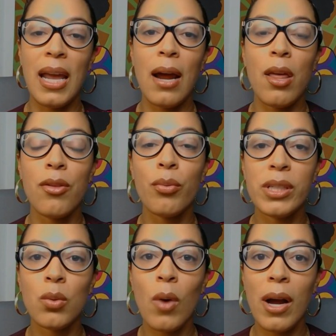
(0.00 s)
And the
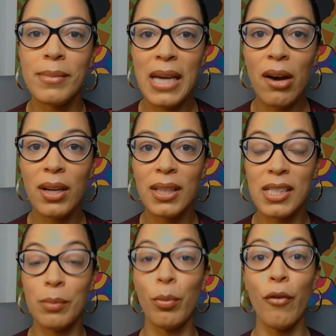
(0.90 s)
reason why I'm touting
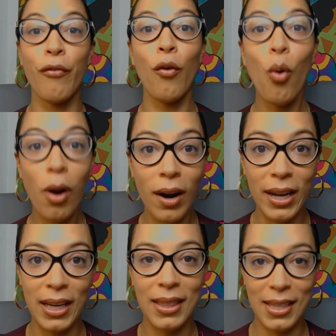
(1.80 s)
this
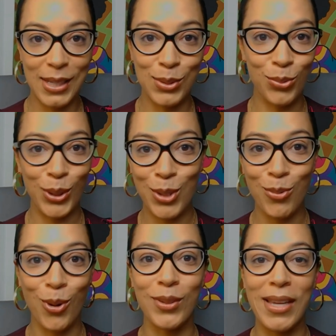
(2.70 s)
before anything is really
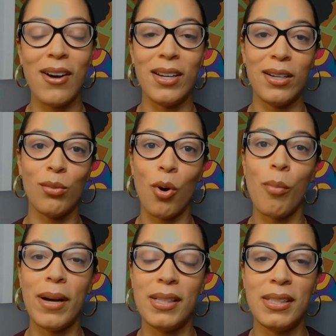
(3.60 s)
rolled out in a
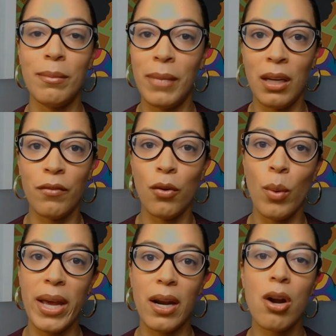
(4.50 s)
robust and
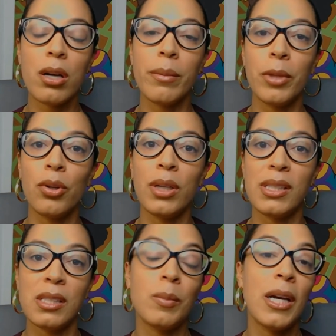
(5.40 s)
meaningful way in our
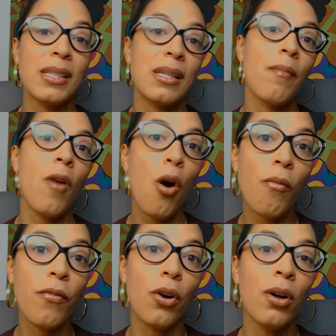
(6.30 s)
communities is because I'm
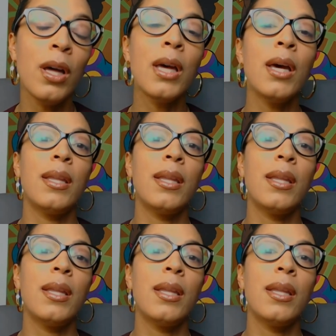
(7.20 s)
hopeful